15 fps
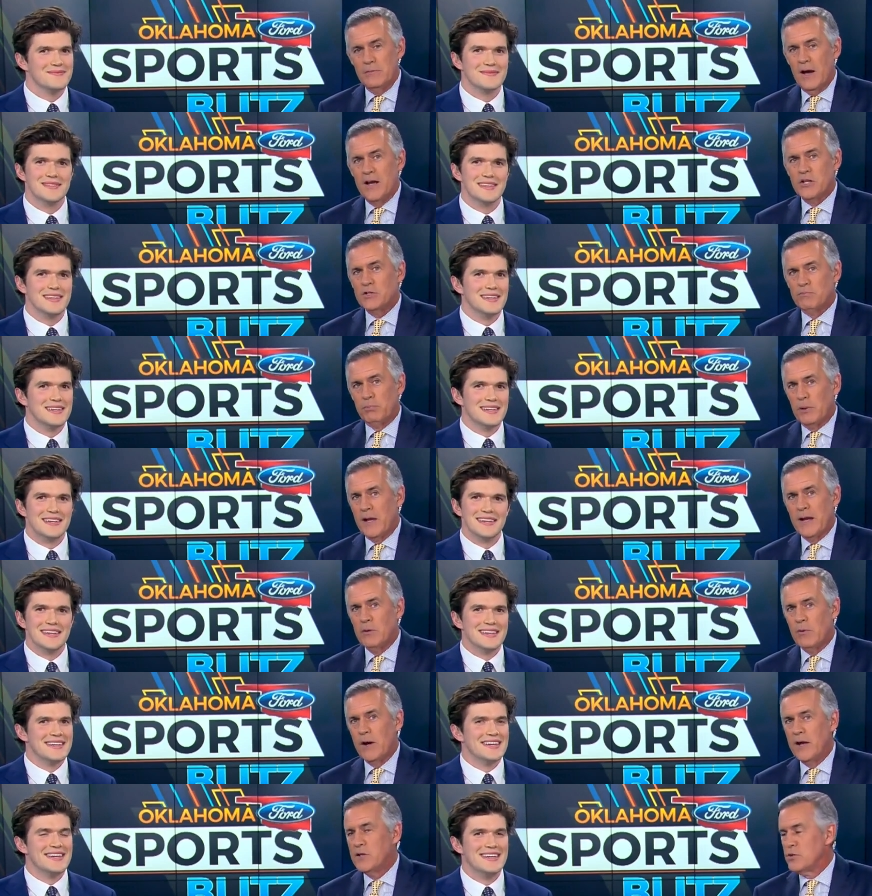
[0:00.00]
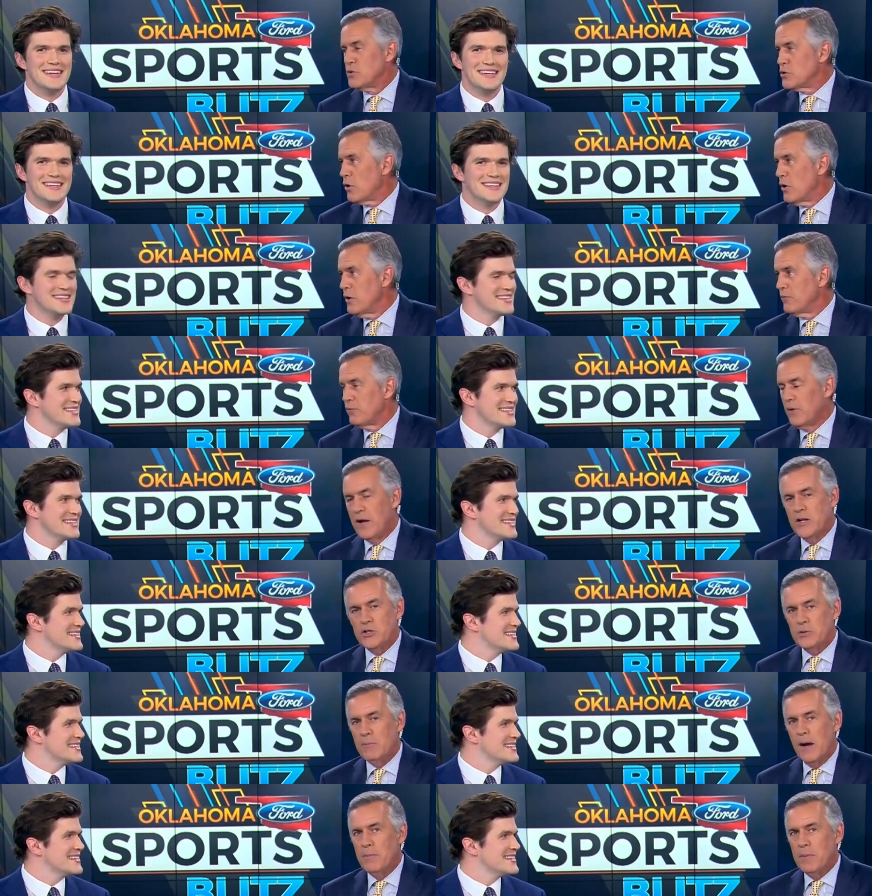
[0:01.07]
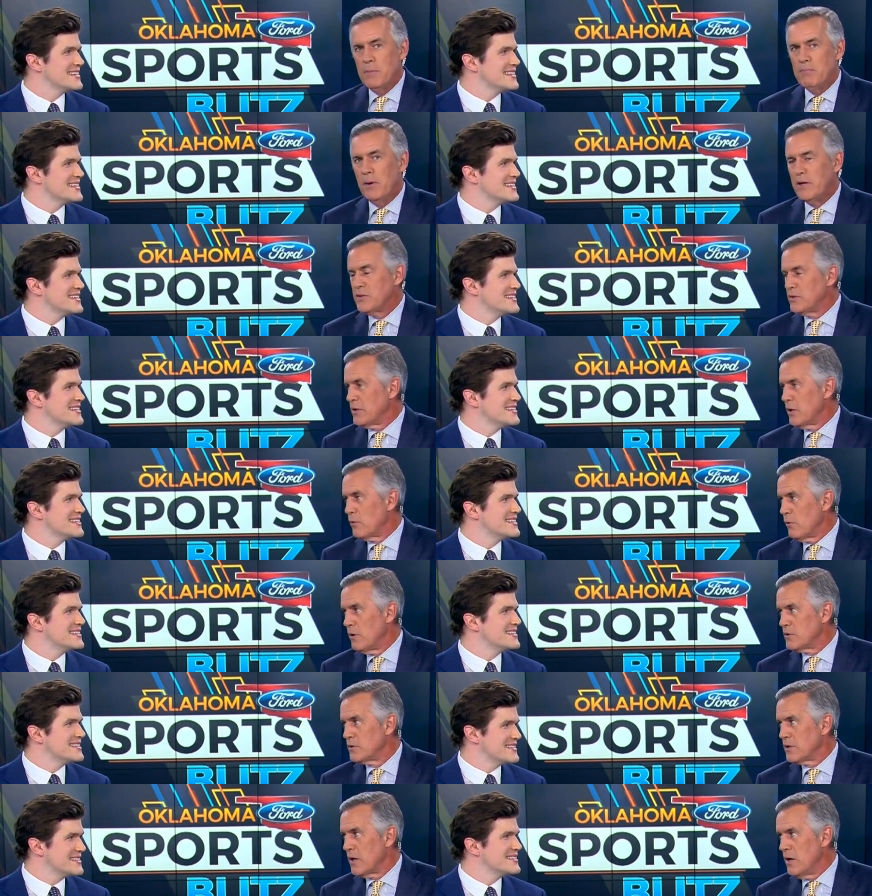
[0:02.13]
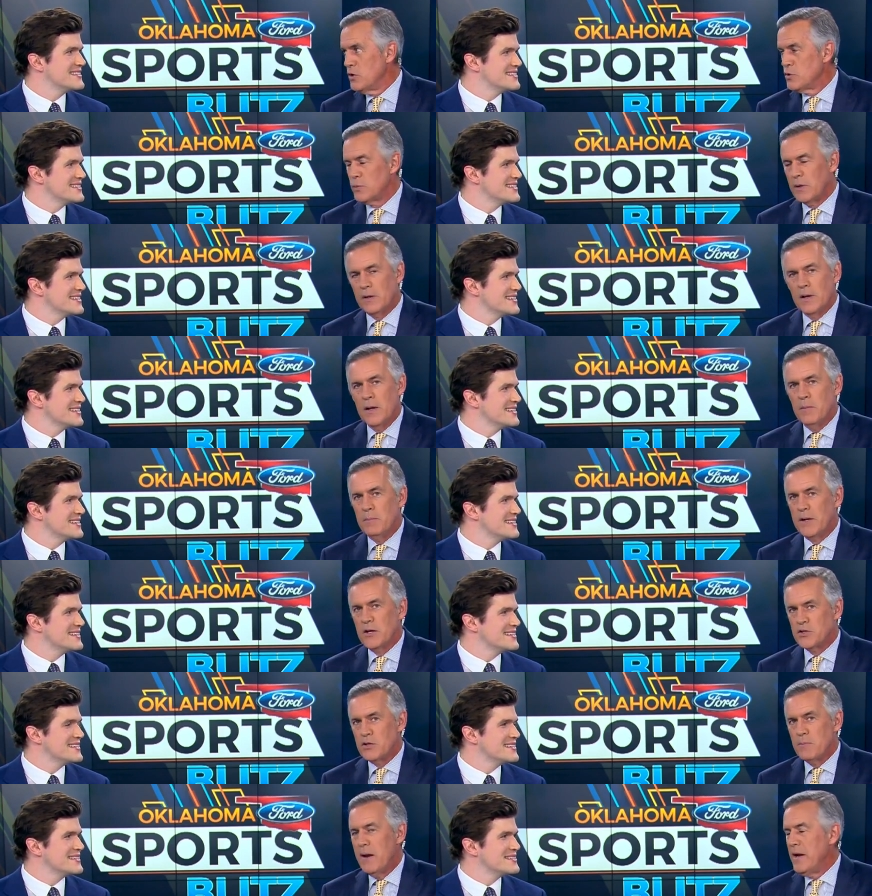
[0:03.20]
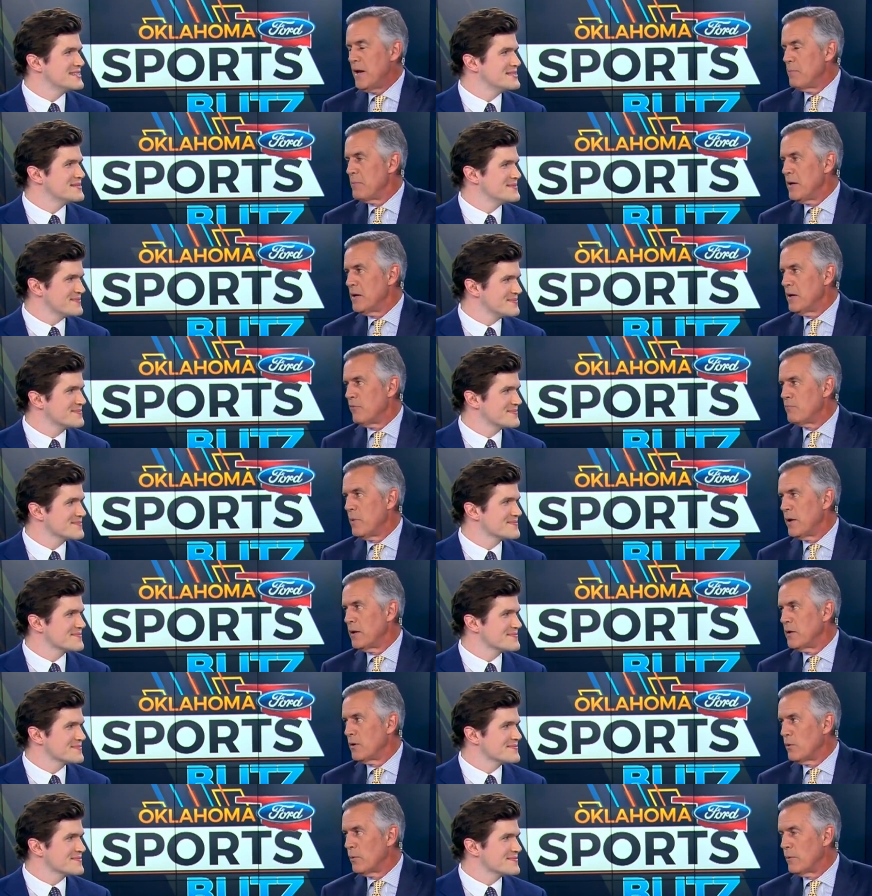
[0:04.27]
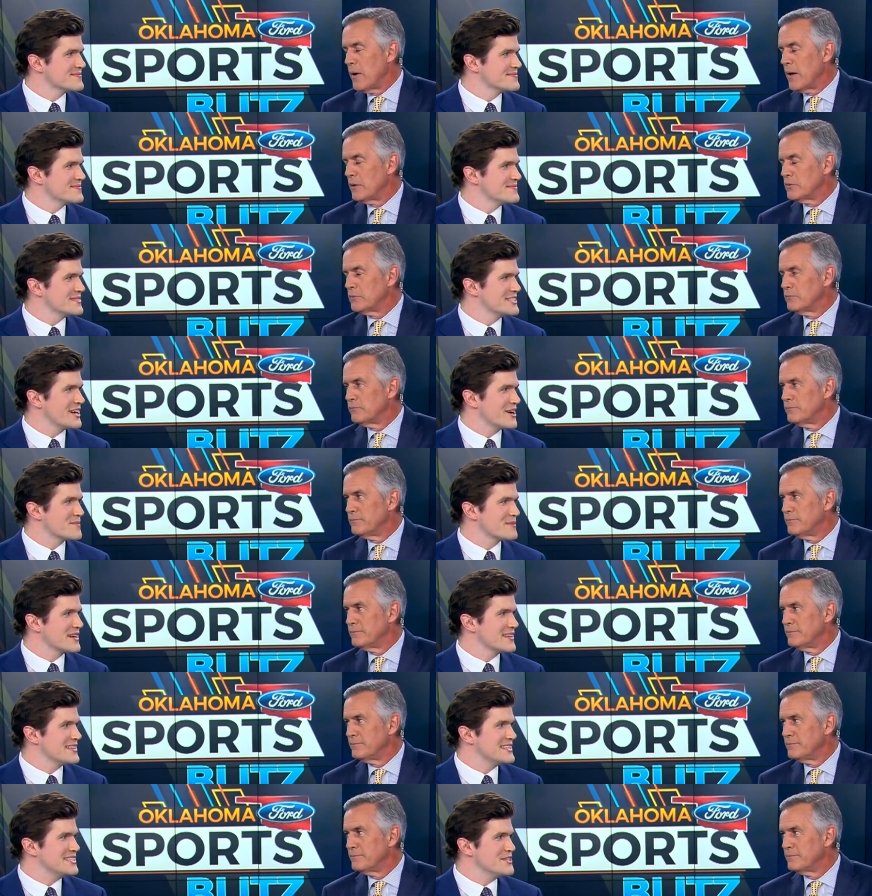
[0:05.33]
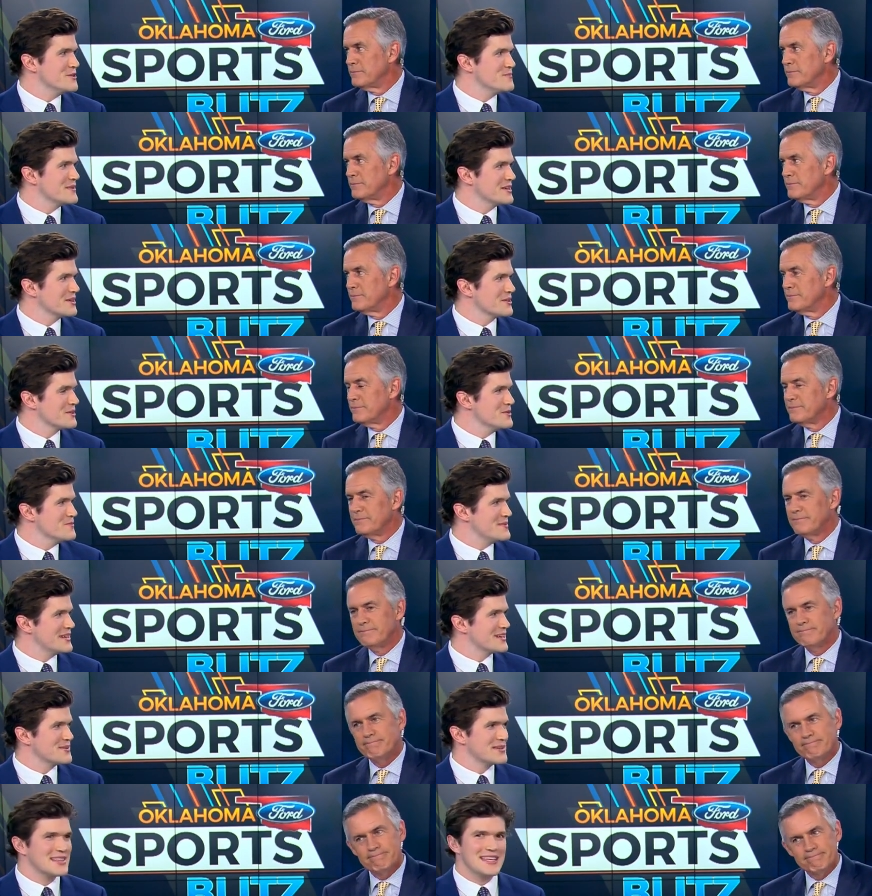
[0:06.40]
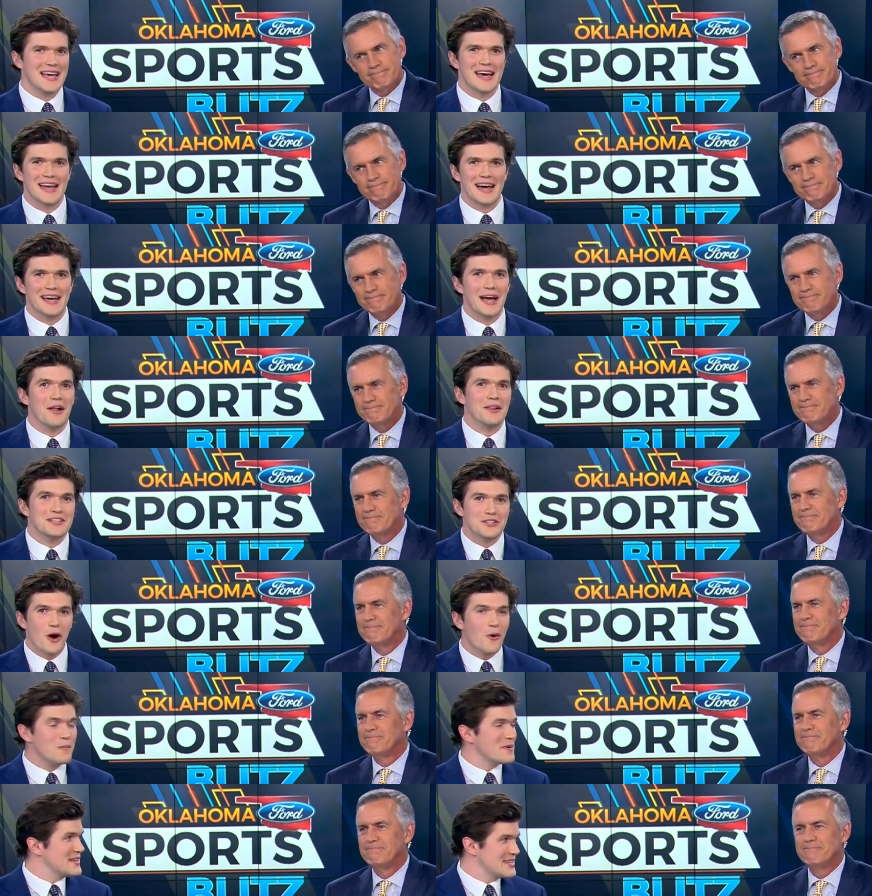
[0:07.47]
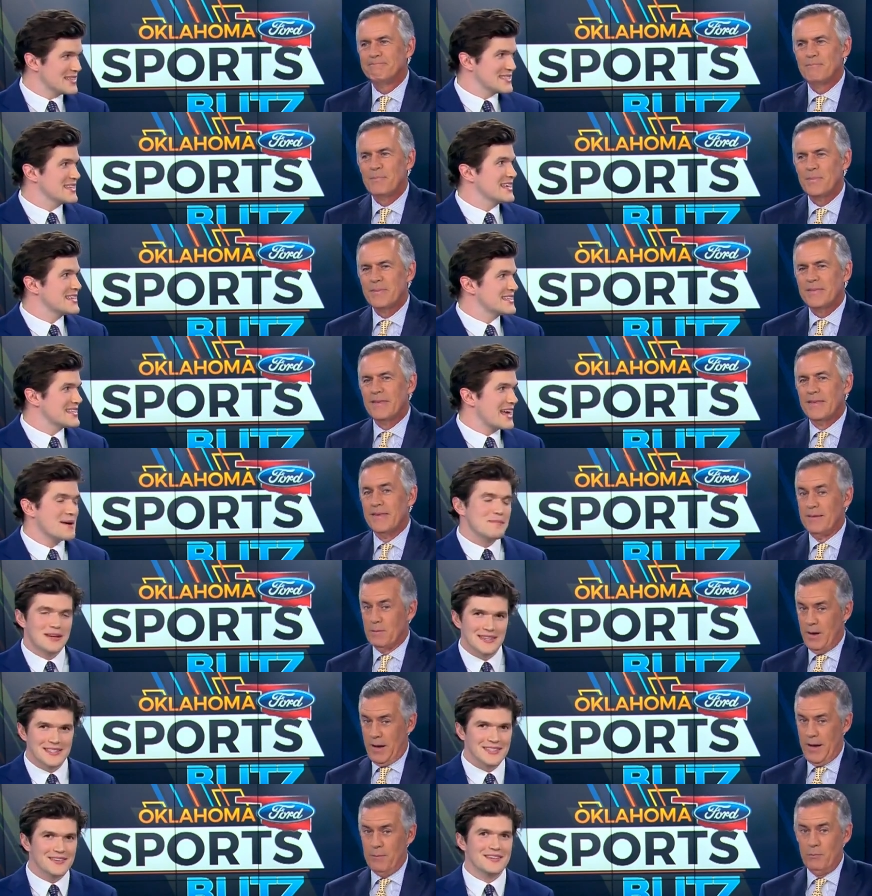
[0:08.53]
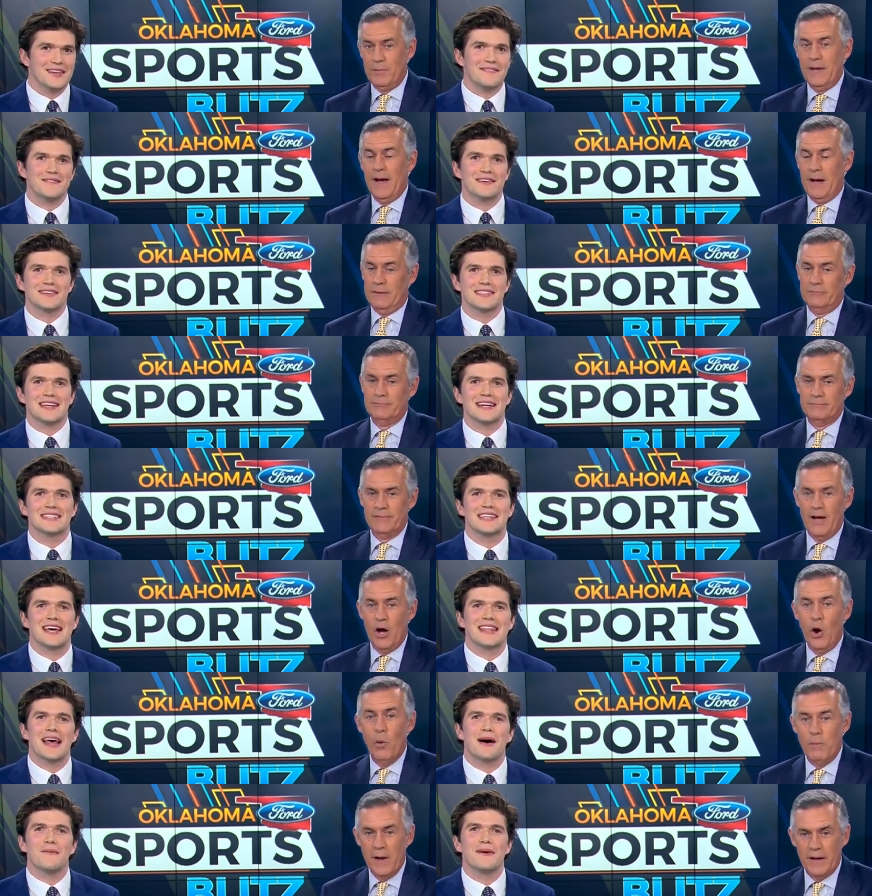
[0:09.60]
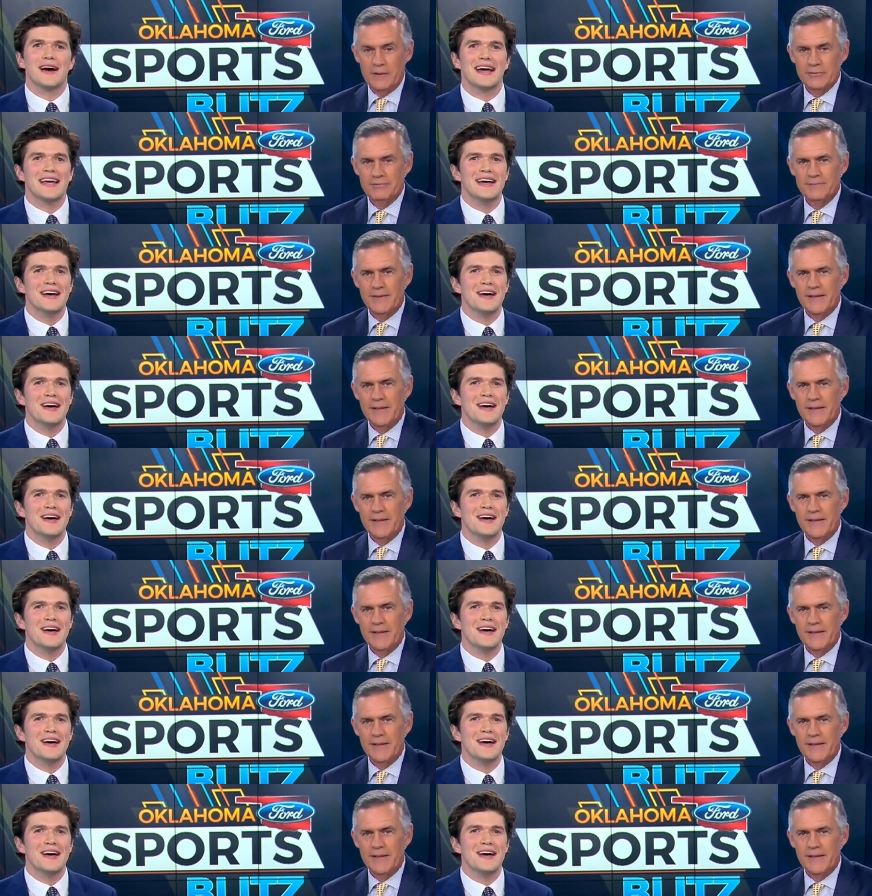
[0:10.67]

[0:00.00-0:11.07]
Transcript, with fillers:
Speaker 1: nice plane rides on charter flights. You might be busing across the country because there may not be enough money to go around.
Speaker 2: John, bringing the doom and gloom here with the NIL. Let's hope it doesn't get to that, but it certainly um, yeah. feels like it's heading that not. way.